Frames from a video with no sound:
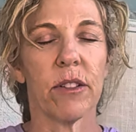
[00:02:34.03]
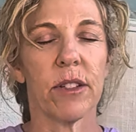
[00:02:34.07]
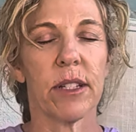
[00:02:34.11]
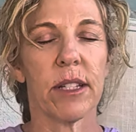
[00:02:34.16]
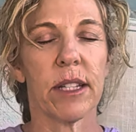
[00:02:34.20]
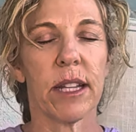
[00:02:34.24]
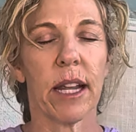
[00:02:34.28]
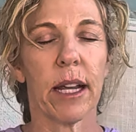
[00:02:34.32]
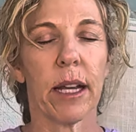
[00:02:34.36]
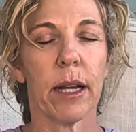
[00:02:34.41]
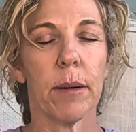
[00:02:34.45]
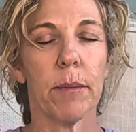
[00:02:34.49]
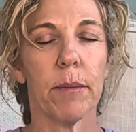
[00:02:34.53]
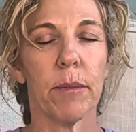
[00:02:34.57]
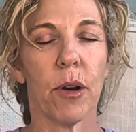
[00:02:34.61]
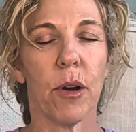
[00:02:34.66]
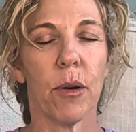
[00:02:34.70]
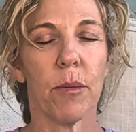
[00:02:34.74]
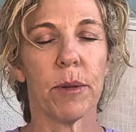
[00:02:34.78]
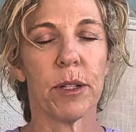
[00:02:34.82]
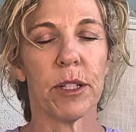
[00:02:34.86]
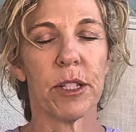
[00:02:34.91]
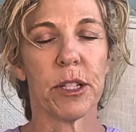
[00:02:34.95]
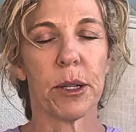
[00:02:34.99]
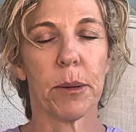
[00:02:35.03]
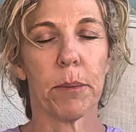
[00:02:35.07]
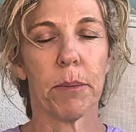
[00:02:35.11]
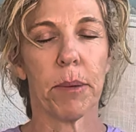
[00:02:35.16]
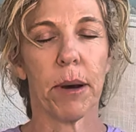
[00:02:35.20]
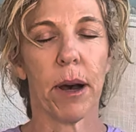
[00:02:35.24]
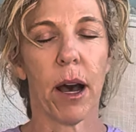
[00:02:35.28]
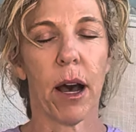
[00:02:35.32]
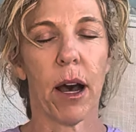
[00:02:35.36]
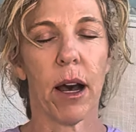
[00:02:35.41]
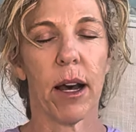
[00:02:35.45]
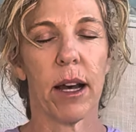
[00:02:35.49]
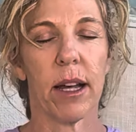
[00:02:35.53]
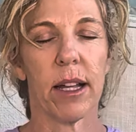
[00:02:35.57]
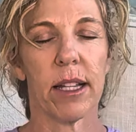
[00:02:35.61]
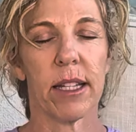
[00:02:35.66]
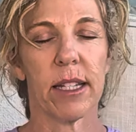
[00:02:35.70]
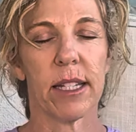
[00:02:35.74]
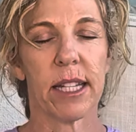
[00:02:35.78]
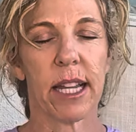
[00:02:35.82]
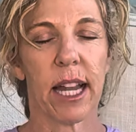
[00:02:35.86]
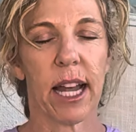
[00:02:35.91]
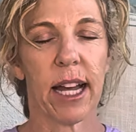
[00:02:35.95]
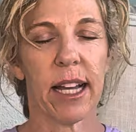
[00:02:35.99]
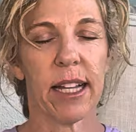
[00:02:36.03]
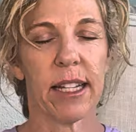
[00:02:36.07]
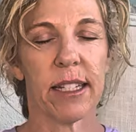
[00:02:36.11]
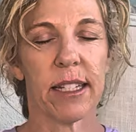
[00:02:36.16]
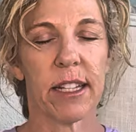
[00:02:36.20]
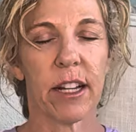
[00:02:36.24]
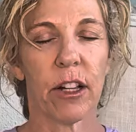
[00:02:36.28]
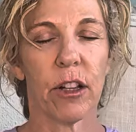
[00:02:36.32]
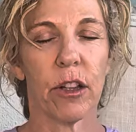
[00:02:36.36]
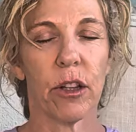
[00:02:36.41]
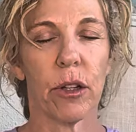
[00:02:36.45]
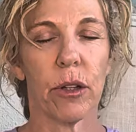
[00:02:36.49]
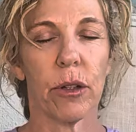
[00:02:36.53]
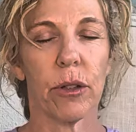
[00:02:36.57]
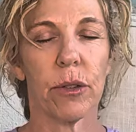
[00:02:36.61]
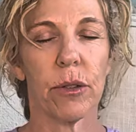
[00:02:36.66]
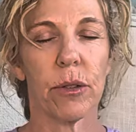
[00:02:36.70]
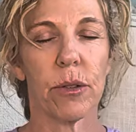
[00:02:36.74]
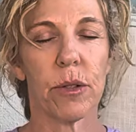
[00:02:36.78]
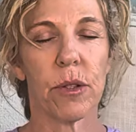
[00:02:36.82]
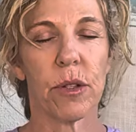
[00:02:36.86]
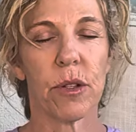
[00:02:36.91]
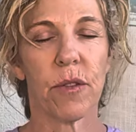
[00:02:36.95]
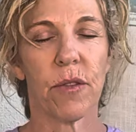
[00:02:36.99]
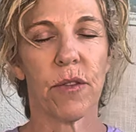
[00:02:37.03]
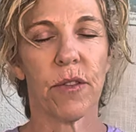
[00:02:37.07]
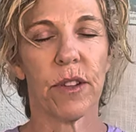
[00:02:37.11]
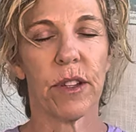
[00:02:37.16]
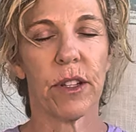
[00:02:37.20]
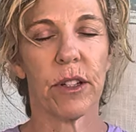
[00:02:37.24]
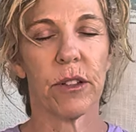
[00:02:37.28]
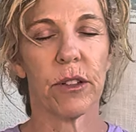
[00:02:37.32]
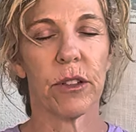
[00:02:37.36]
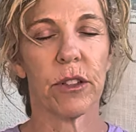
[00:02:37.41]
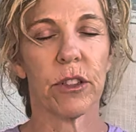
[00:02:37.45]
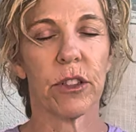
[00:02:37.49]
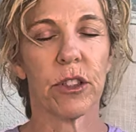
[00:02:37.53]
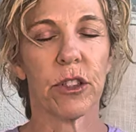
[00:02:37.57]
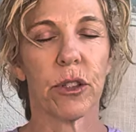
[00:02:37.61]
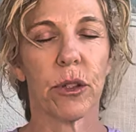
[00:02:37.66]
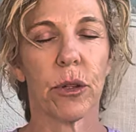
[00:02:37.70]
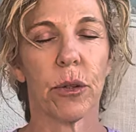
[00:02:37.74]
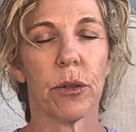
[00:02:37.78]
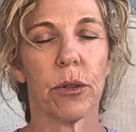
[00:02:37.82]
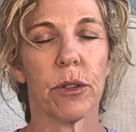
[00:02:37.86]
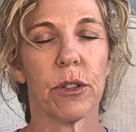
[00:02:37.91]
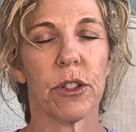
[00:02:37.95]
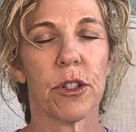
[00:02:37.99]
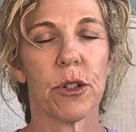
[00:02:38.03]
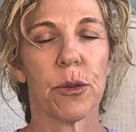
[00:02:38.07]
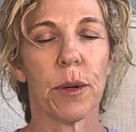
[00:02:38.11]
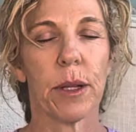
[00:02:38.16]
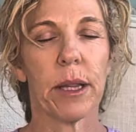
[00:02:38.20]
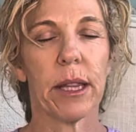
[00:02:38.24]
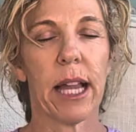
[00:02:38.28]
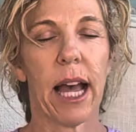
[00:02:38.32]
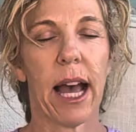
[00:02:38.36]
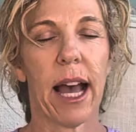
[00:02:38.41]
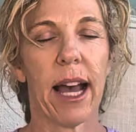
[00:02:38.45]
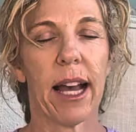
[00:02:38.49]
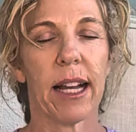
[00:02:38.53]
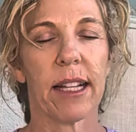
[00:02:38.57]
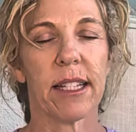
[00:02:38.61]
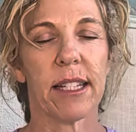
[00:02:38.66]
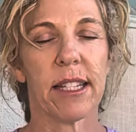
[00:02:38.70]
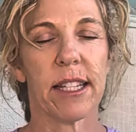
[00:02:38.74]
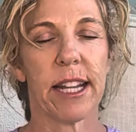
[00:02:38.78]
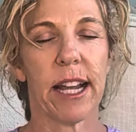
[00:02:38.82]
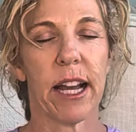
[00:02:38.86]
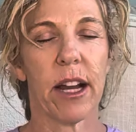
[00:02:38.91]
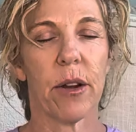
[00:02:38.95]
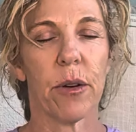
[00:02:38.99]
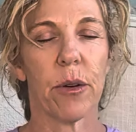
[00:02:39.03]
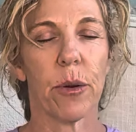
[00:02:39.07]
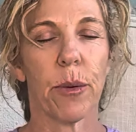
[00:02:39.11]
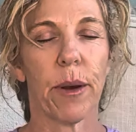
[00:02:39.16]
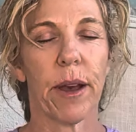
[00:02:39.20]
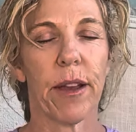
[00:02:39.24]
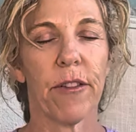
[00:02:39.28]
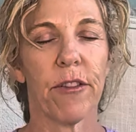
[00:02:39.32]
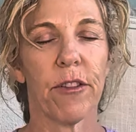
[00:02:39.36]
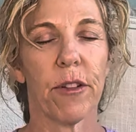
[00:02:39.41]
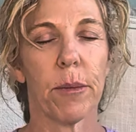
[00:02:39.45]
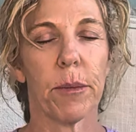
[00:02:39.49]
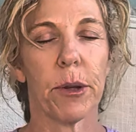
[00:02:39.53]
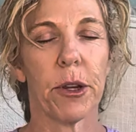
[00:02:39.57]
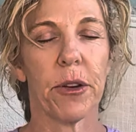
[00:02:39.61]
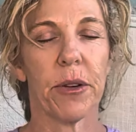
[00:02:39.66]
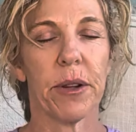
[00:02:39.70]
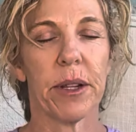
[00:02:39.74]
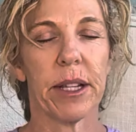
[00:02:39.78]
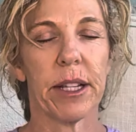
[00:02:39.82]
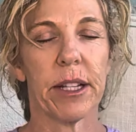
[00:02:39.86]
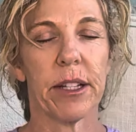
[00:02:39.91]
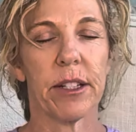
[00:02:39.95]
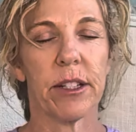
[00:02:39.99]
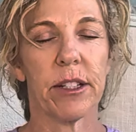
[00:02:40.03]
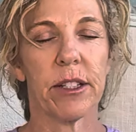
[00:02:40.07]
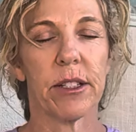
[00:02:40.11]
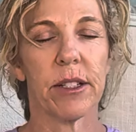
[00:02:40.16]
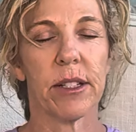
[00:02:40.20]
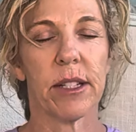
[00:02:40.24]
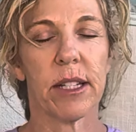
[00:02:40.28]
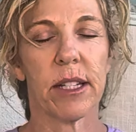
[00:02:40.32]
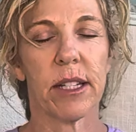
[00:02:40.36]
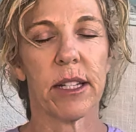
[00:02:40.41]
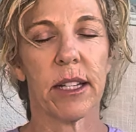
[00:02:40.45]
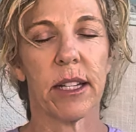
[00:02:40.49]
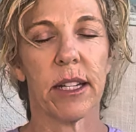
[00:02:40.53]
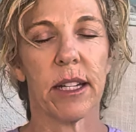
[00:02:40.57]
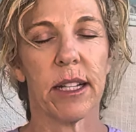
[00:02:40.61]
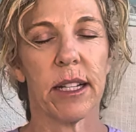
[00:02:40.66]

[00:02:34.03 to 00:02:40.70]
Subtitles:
Just take a moment to pause, eyes closed. Feel your shoulders relax down away from your ears.